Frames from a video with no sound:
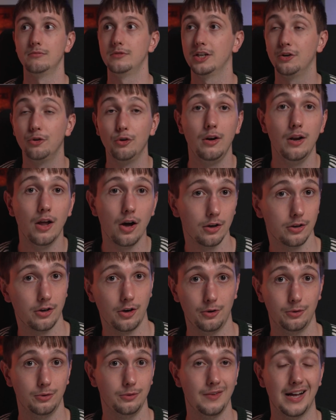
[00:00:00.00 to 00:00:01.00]
Their
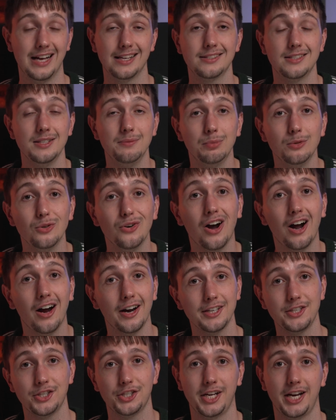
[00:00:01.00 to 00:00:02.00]
logo, a simple
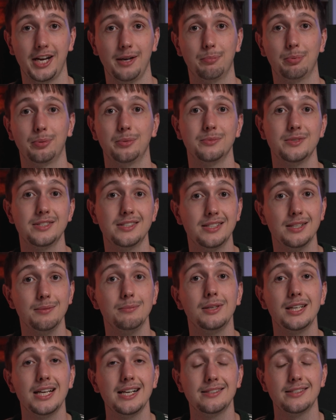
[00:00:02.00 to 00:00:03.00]
heart shape,
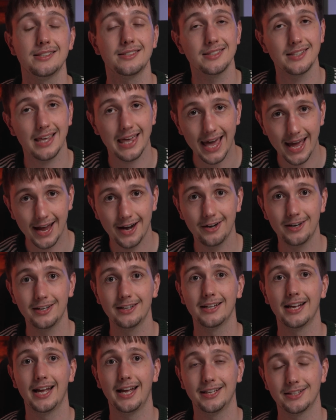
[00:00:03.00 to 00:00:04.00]
symbolizes
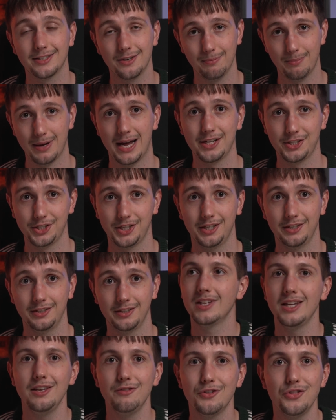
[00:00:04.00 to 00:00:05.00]
care and compassion.
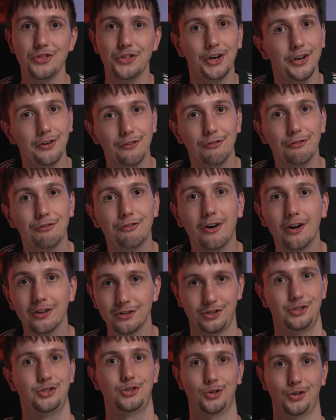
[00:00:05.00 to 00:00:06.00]
Even their
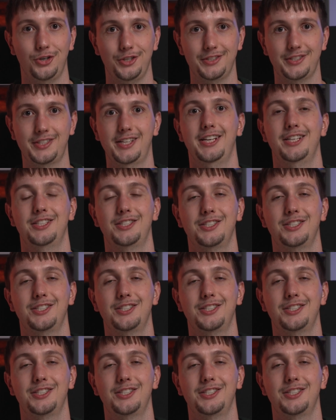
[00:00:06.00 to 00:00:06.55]
font choice is